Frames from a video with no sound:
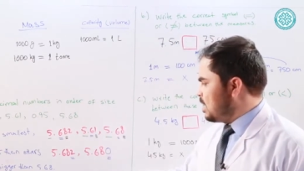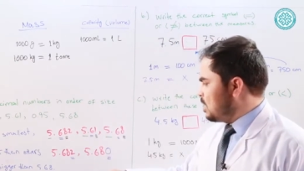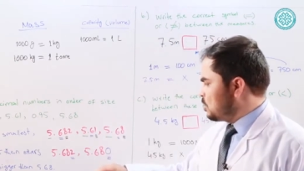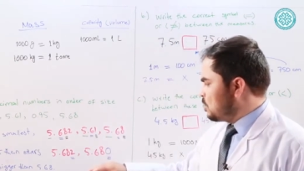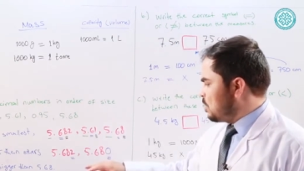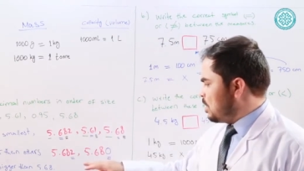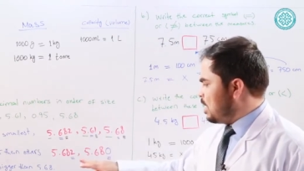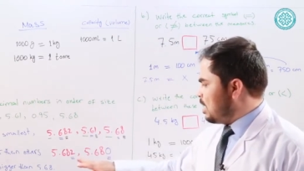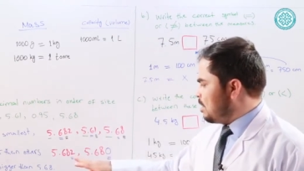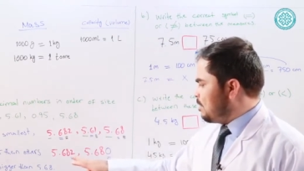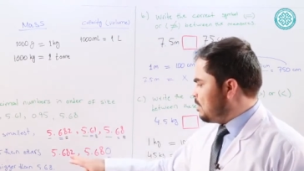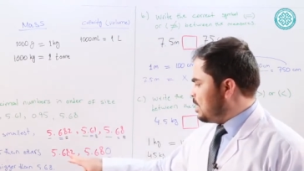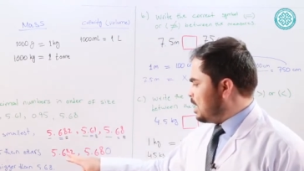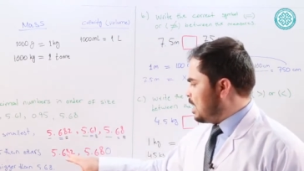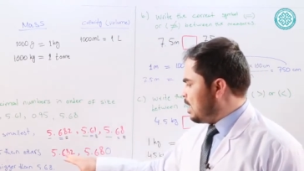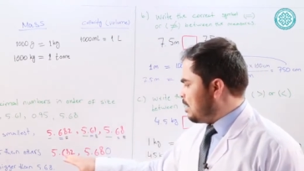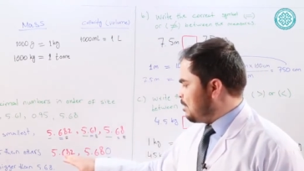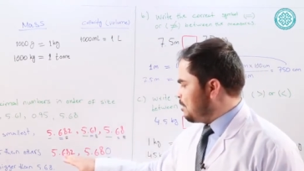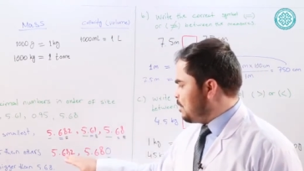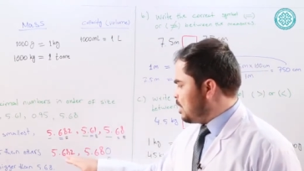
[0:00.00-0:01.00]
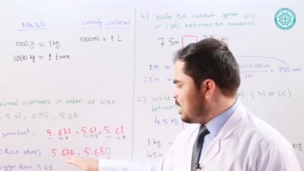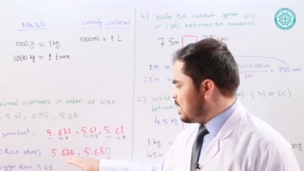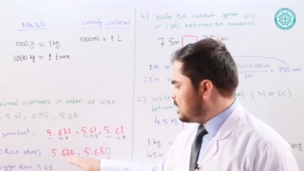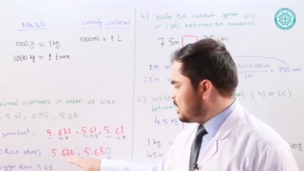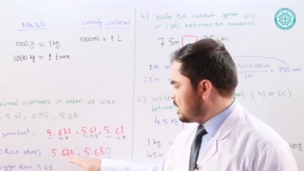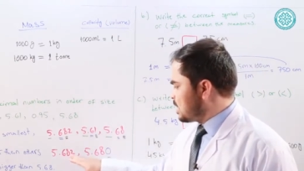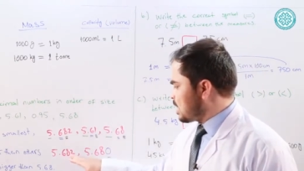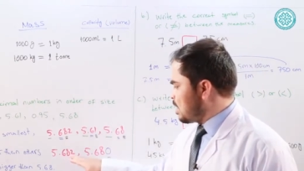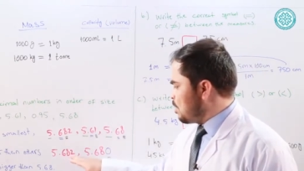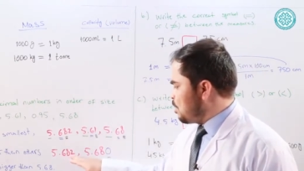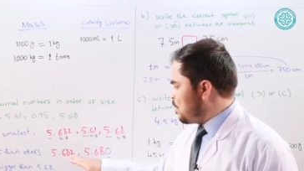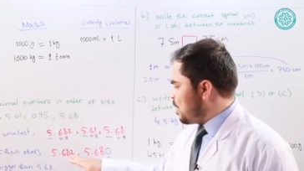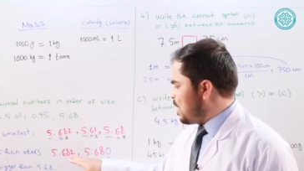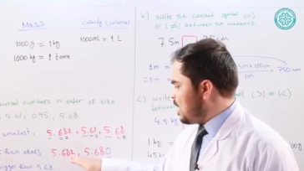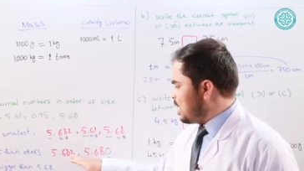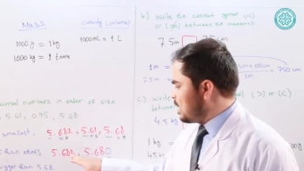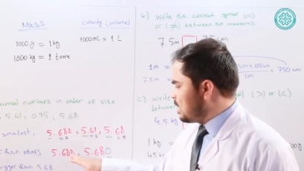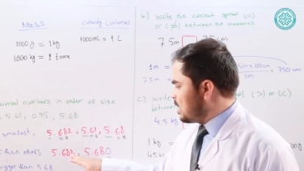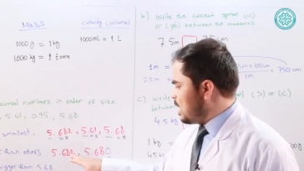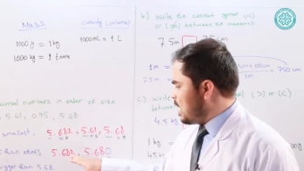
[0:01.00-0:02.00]
So here we have, we are just
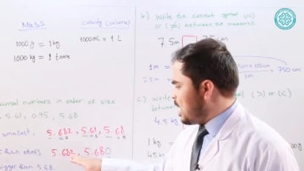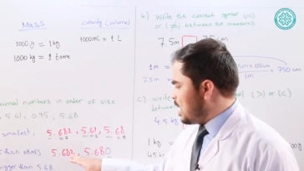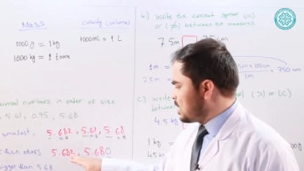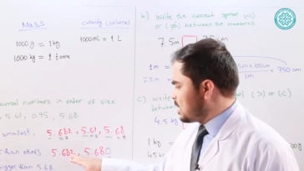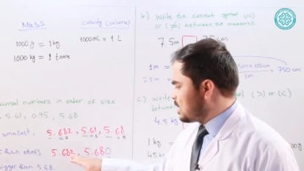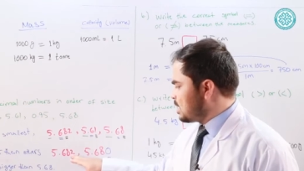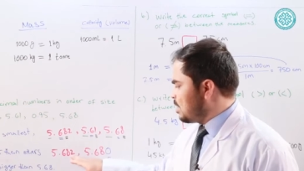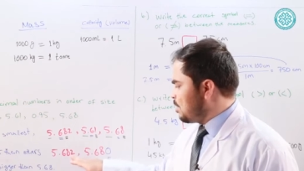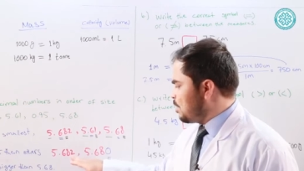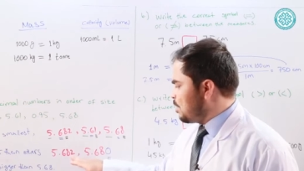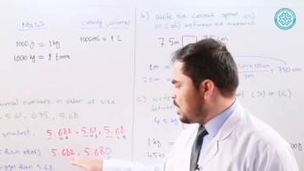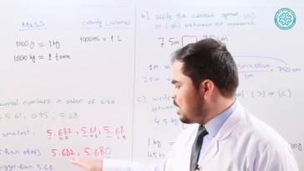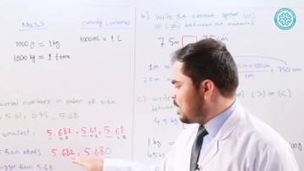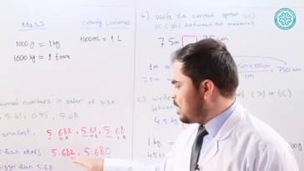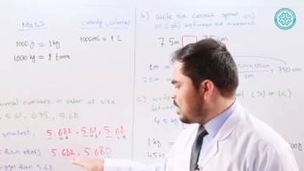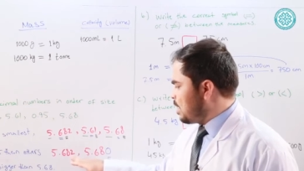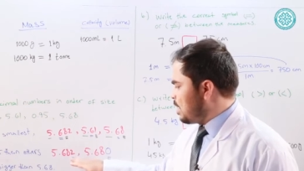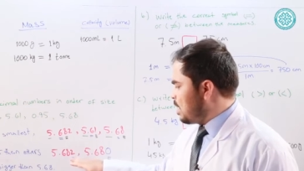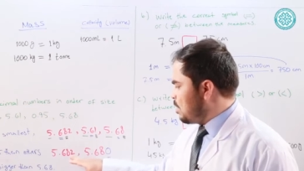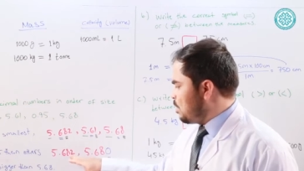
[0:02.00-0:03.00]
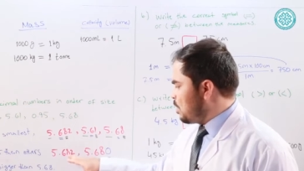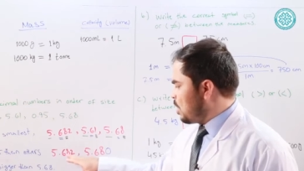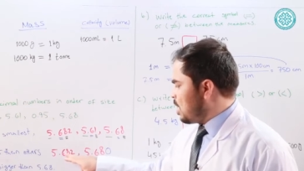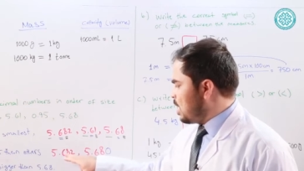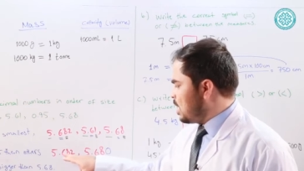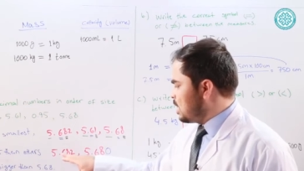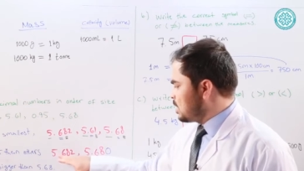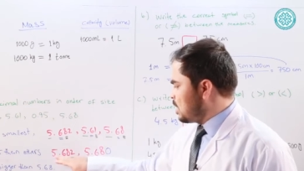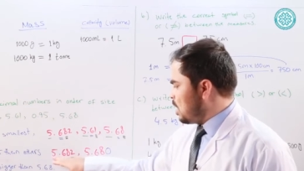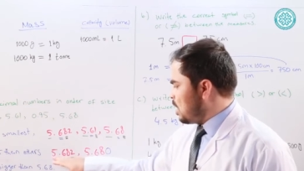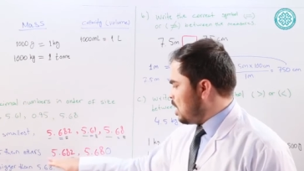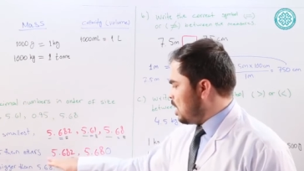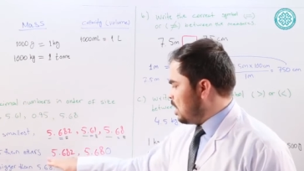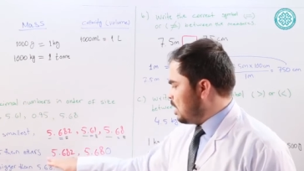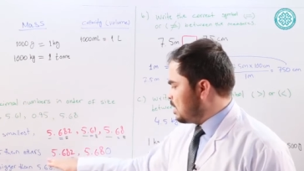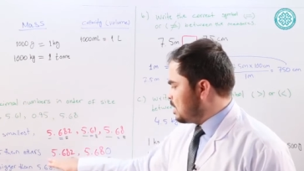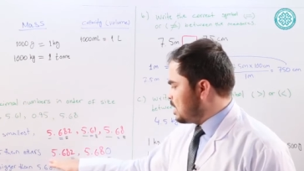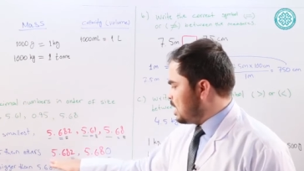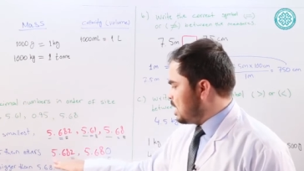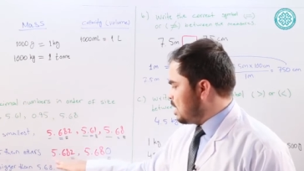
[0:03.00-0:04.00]
comparing the last number because all
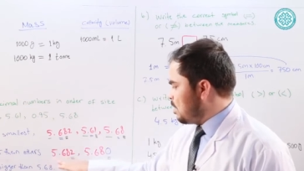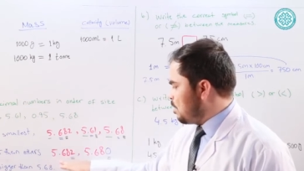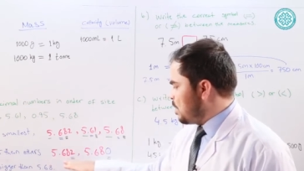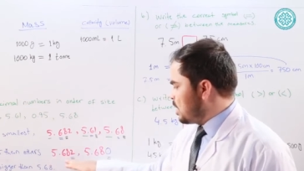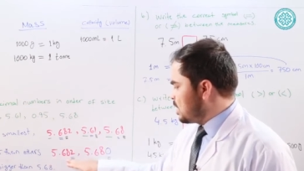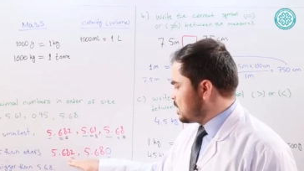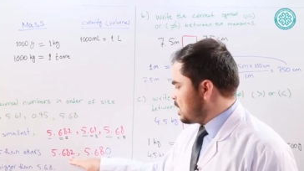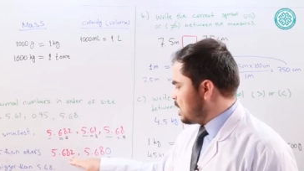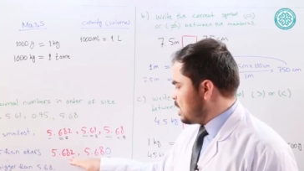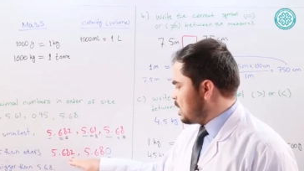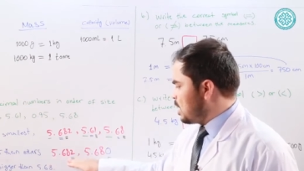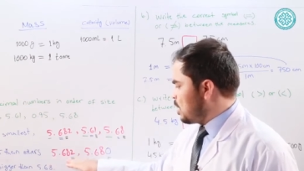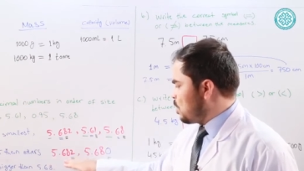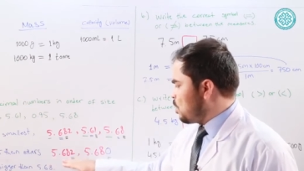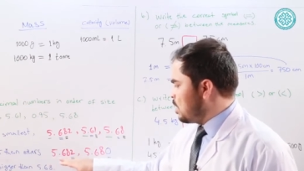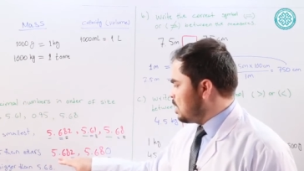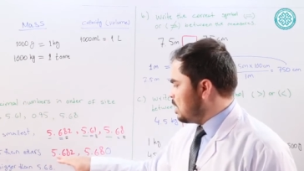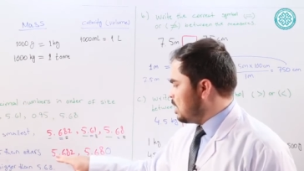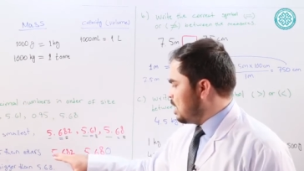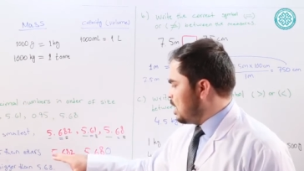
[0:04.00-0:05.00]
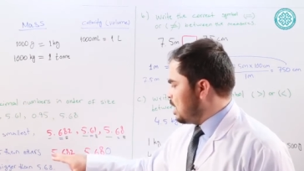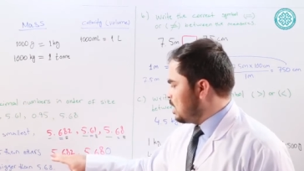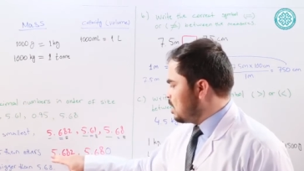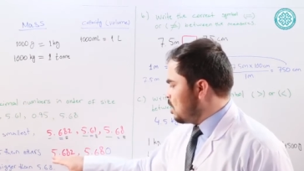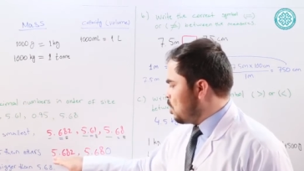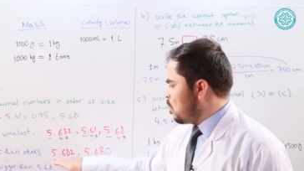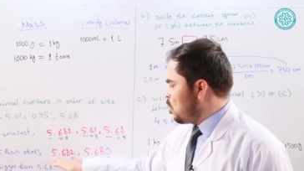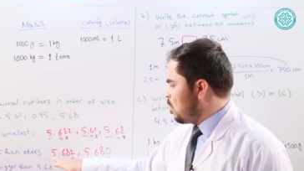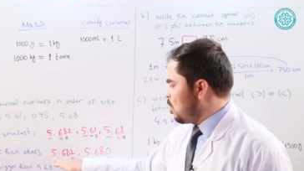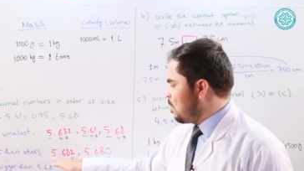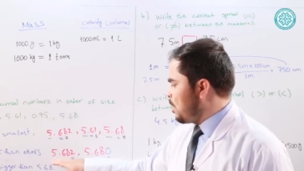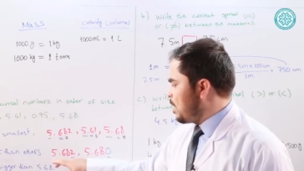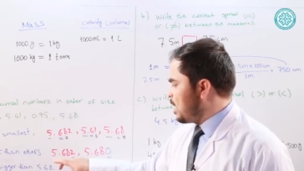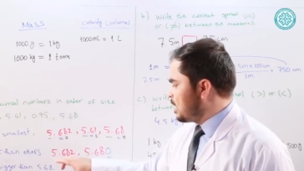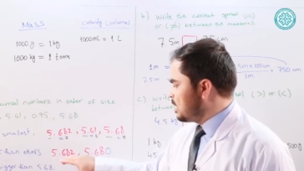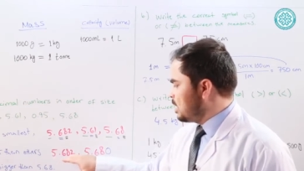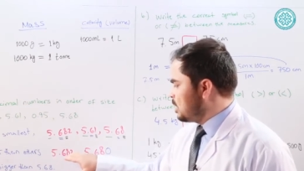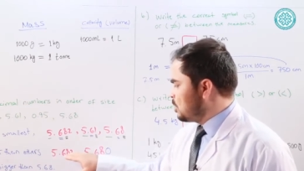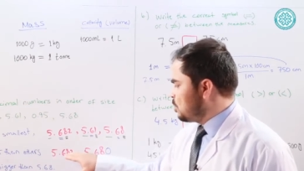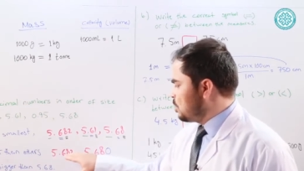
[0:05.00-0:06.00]
the three numbers are equal, the whole
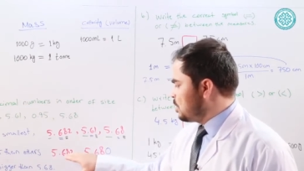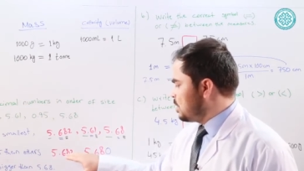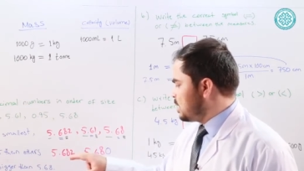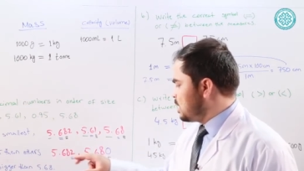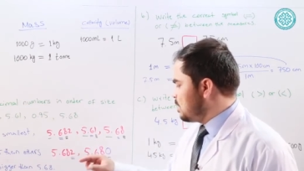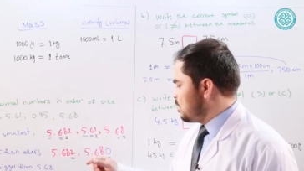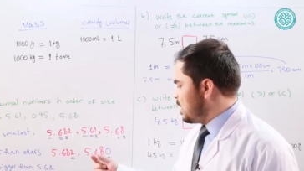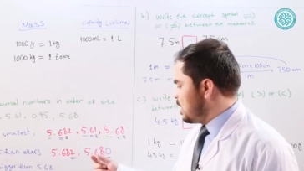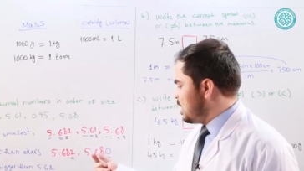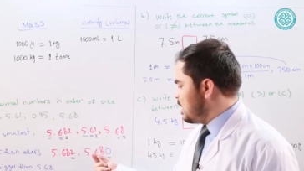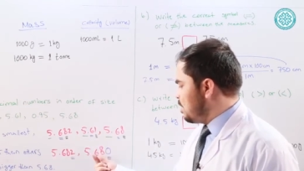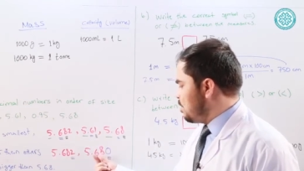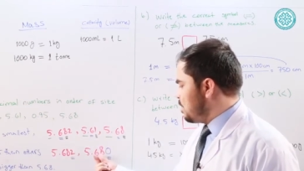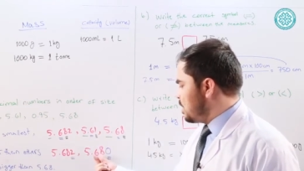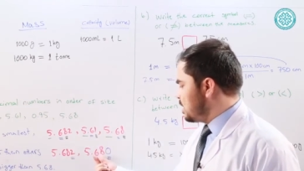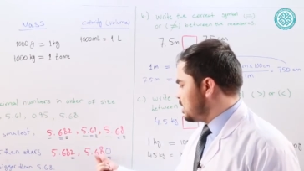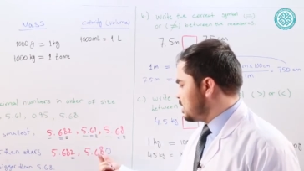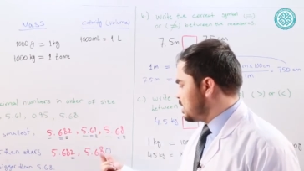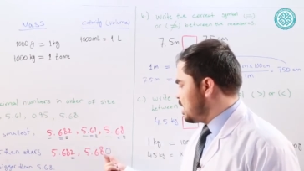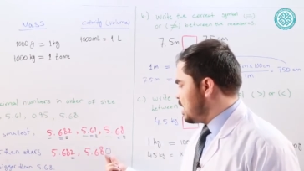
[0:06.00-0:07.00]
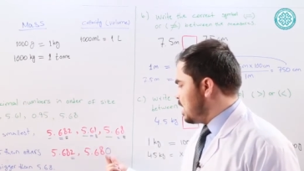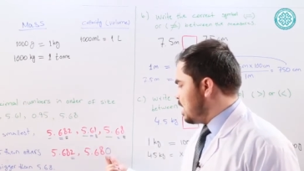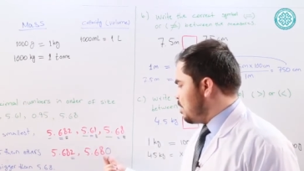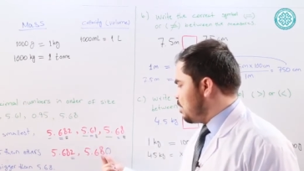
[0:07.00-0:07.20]
part and two decimal numbers,